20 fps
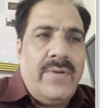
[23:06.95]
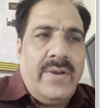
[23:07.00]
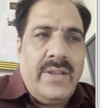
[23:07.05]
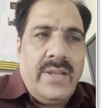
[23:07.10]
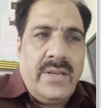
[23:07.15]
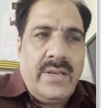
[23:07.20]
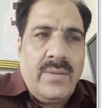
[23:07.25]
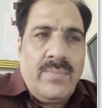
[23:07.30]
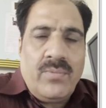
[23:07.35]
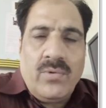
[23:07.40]

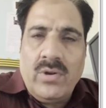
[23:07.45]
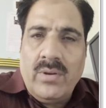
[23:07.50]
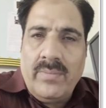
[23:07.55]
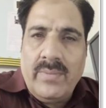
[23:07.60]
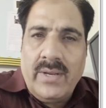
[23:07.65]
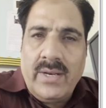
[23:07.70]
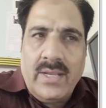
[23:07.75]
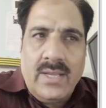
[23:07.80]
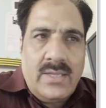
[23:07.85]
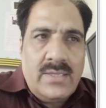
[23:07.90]
DNA
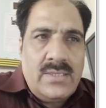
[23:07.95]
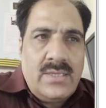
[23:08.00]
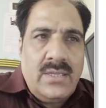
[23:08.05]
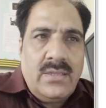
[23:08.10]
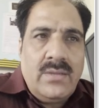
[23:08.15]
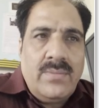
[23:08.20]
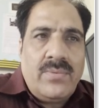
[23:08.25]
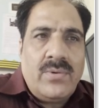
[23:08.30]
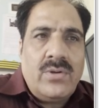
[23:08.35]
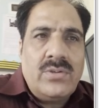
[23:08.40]
polymerase
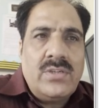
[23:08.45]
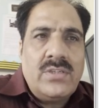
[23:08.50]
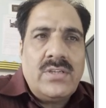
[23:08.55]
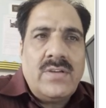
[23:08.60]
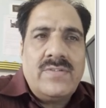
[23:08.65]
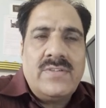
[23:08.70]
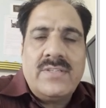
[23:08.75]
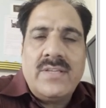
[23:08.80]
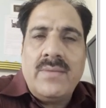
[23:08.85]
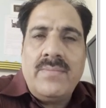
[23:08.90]
in the process
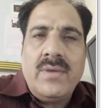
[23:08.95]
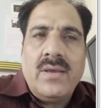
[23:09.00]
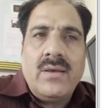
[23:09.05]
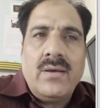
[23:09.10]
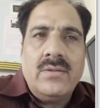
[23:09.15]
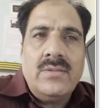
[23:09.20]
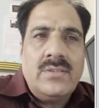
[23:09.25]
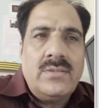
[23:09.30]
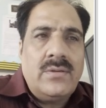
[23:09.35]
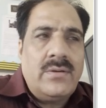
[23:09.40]
of
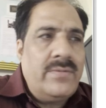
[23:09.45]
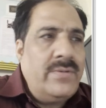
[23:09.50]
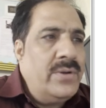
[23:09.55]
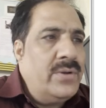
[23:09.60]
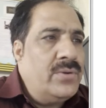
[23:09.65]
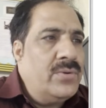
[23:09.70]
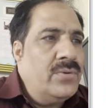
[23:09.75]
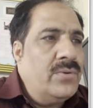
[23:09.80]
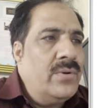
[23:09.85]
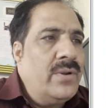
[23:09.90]

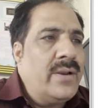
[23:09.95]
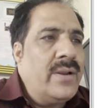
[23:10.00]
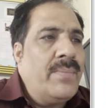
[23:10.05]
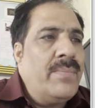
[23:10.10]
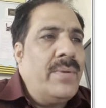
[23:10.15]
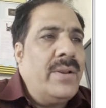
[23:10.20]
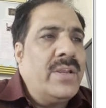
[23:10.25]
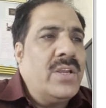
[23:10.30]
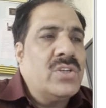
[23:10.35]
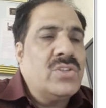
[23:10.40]
semi-conservative
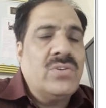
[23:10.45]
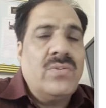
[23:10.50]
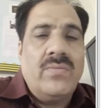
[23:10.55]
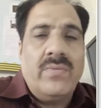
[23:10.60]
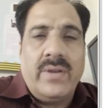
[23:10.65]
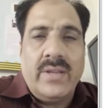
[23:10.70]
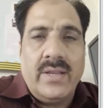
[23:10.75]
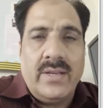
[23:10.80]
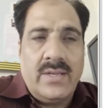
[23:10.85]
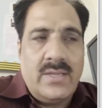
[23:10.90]
replication of
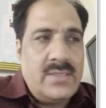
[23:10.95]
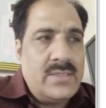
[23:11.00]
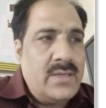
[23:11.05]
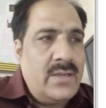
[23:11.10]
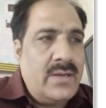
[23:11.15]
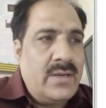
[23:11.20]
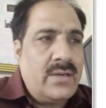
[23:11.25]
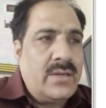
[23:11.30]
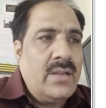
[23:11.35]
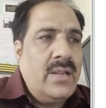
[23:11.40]
DNA is
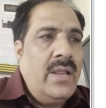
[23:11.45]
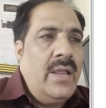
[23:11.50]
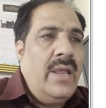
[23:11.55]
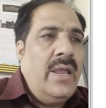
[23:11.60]
correct?